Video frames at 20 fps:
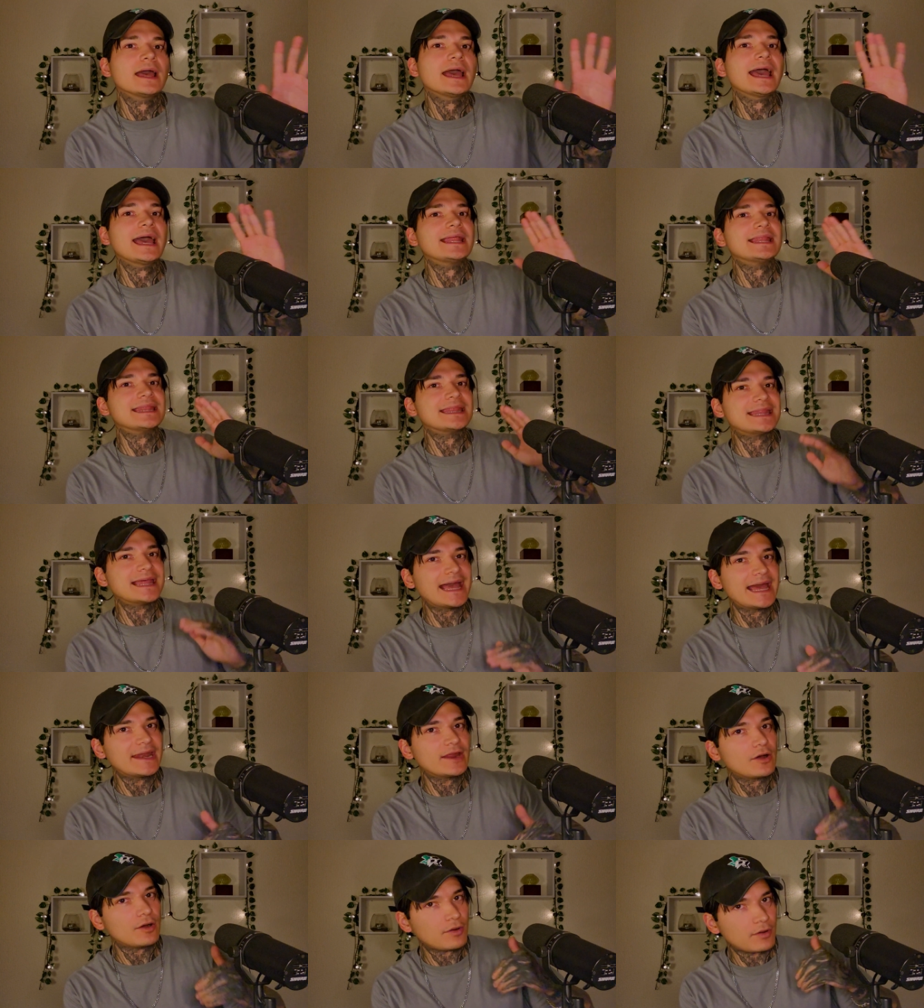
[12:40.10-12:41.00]
And
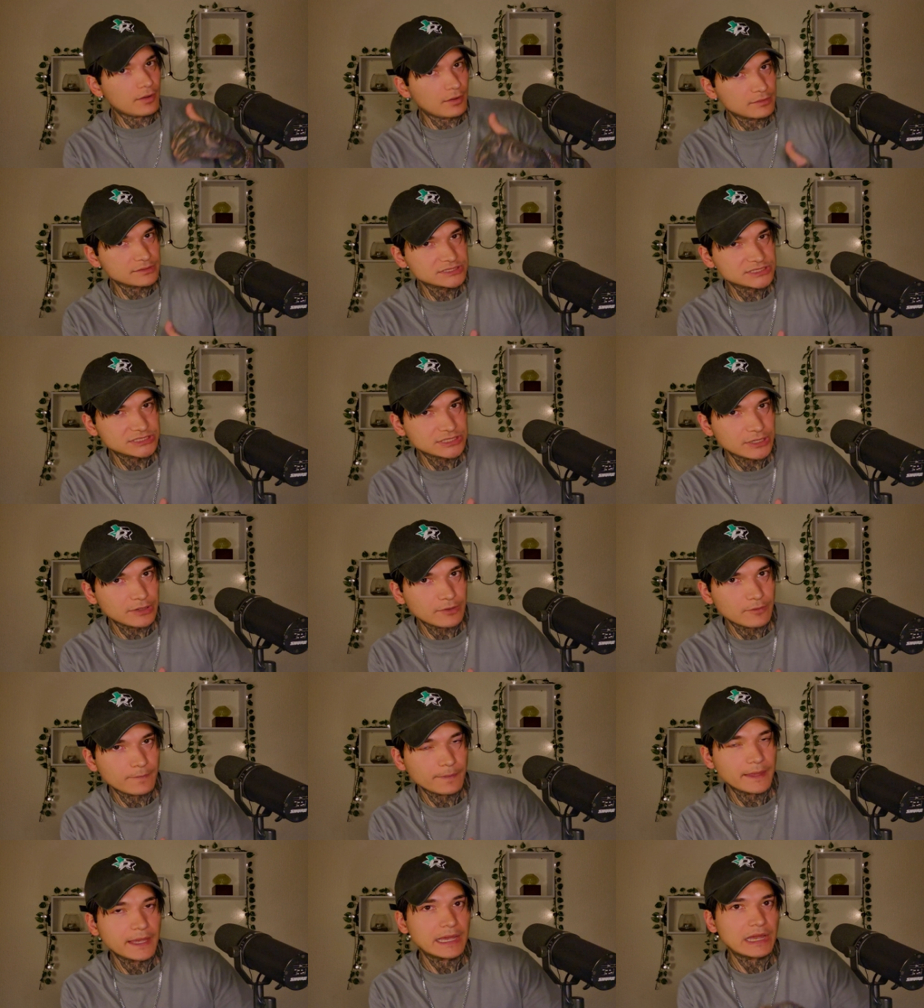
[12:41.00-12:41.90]
then
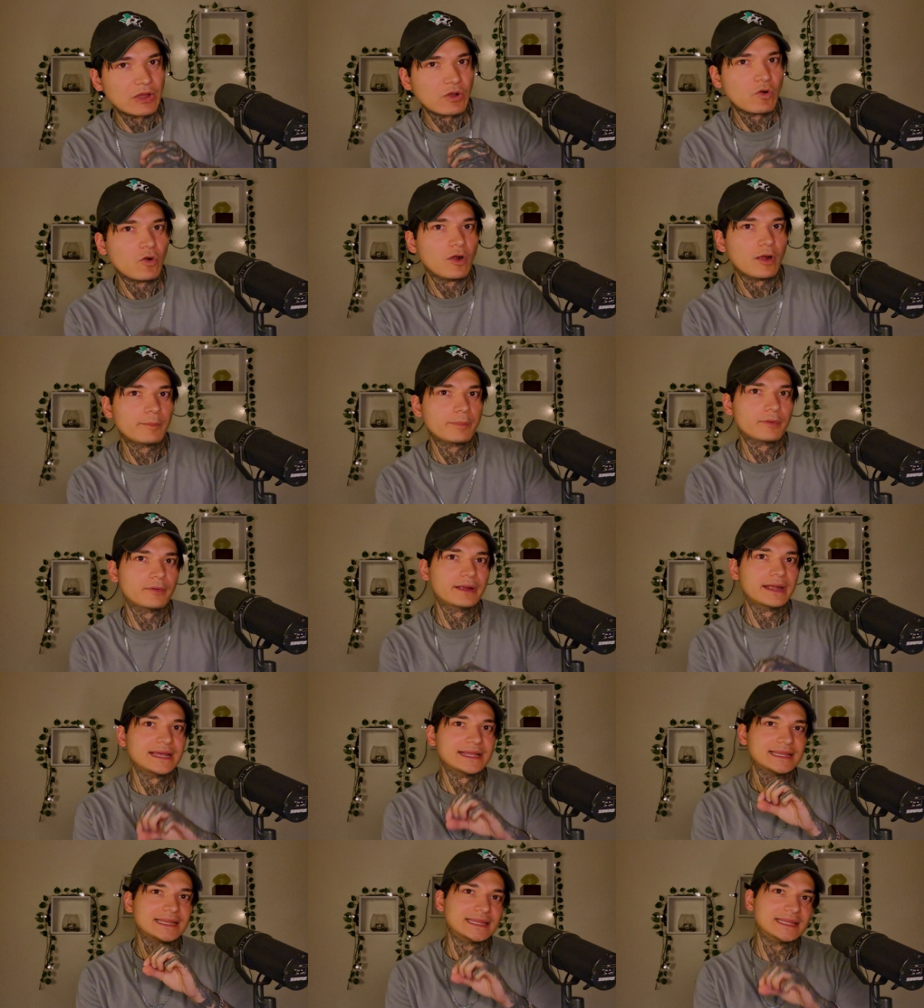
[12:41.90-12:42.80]
also
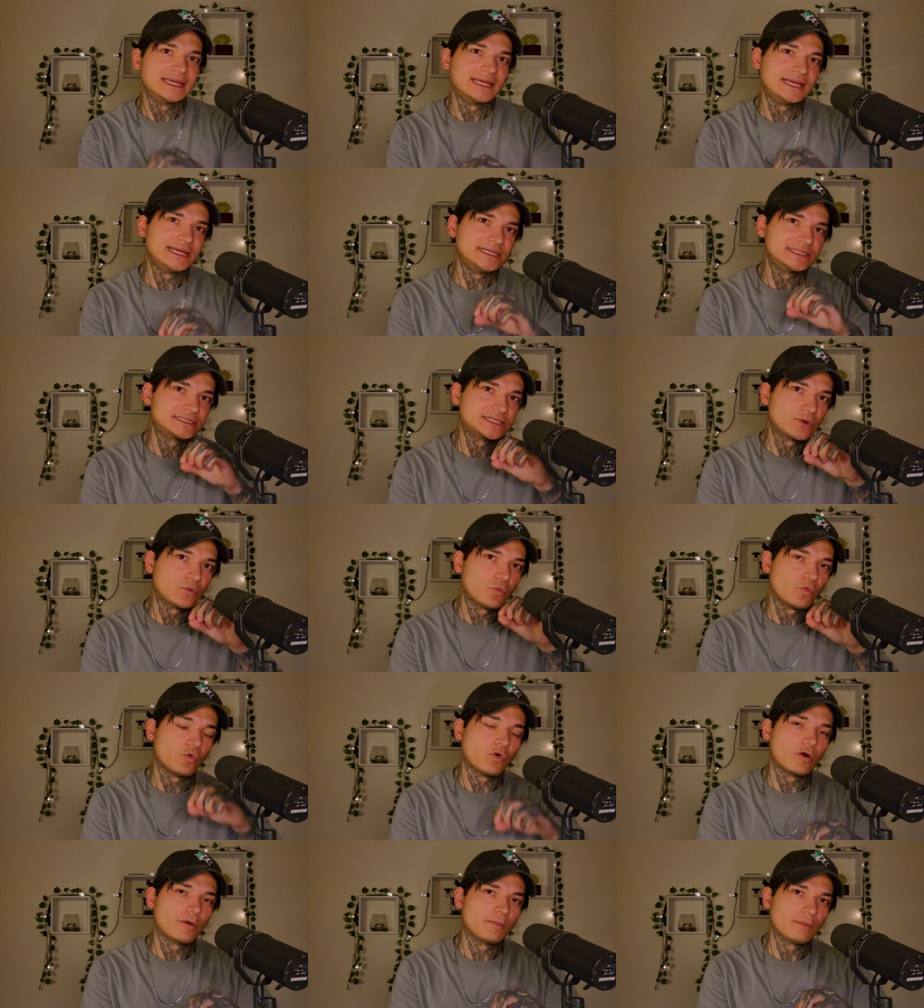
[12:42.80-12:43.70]
incorporate these
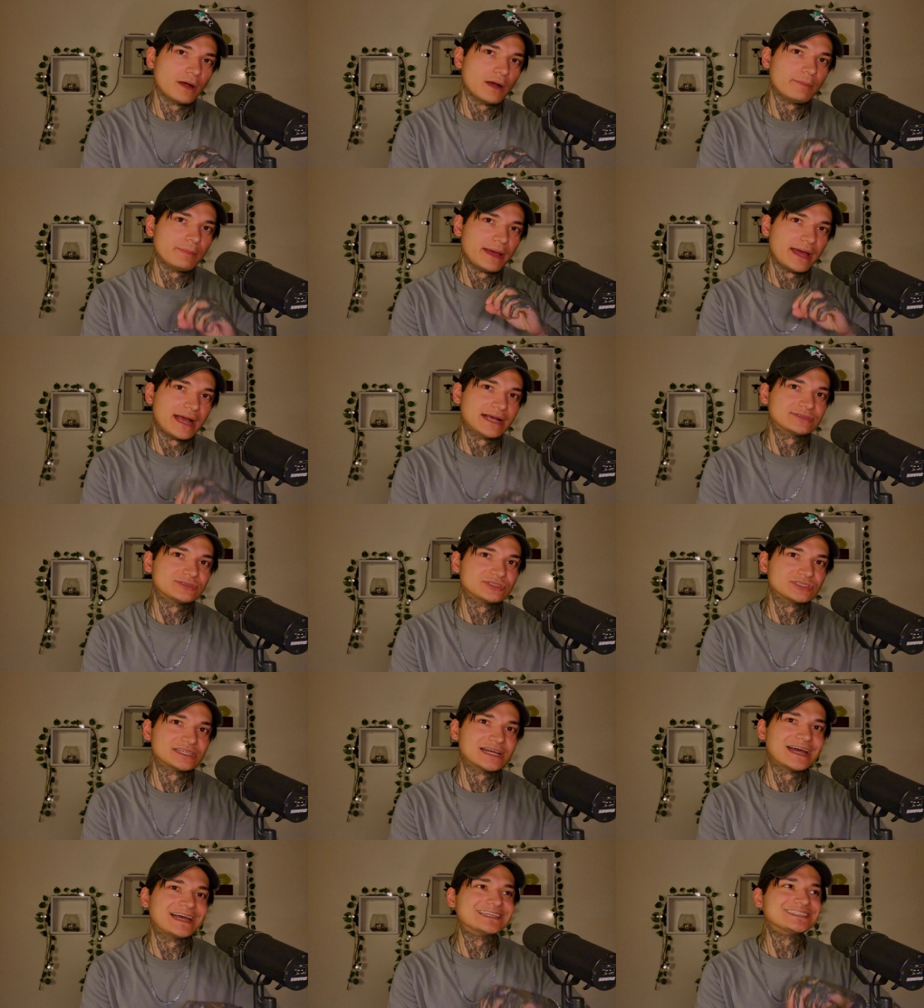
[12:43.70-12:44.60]
warm-up
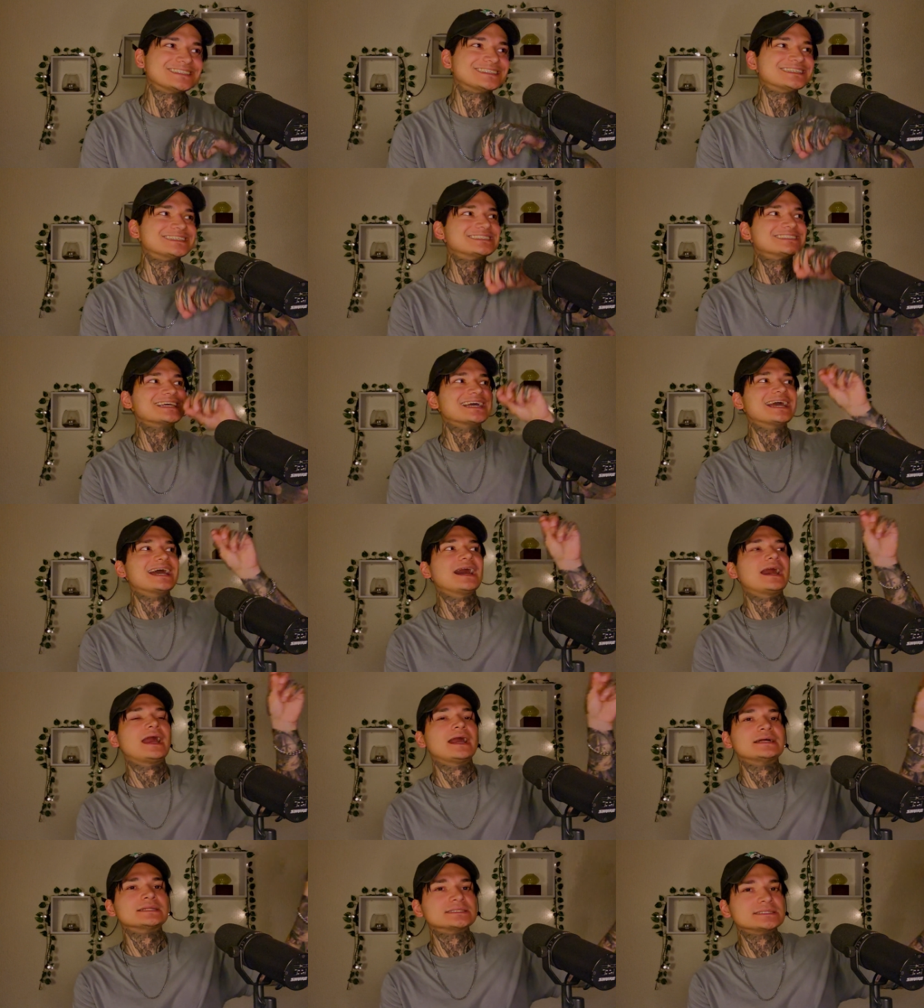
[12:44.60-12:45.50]
exercises
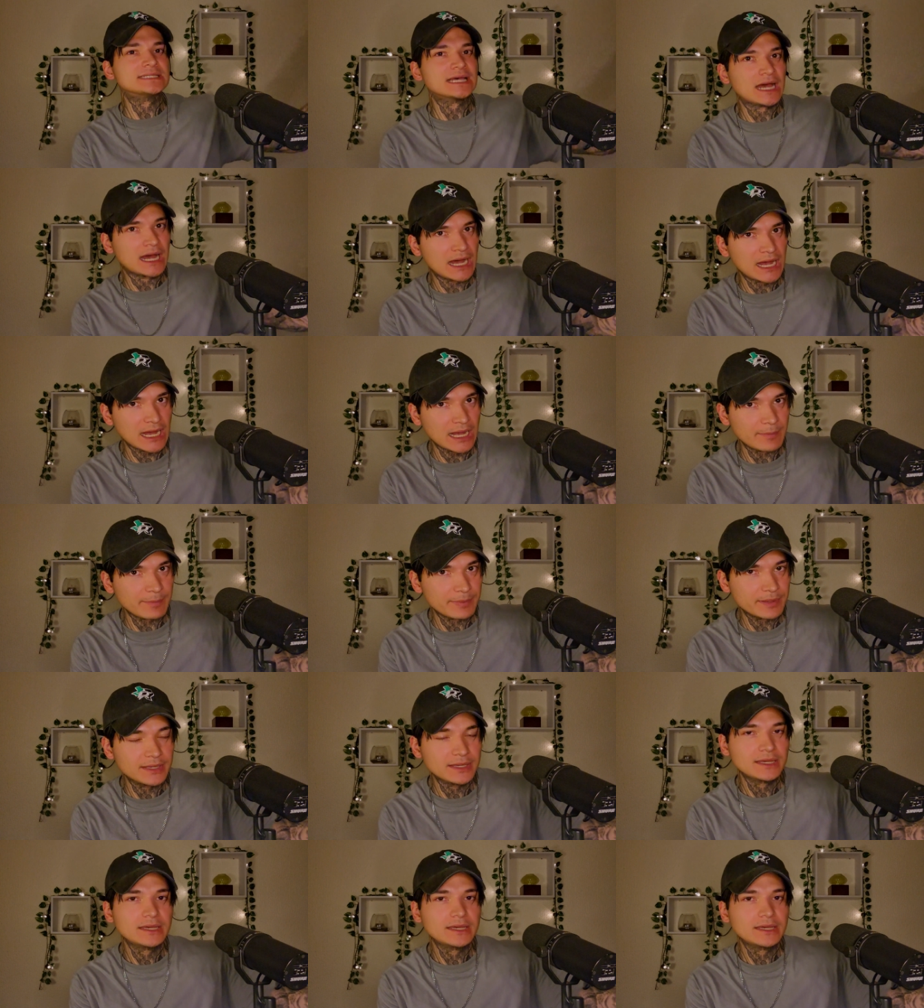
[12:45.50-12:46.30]
on top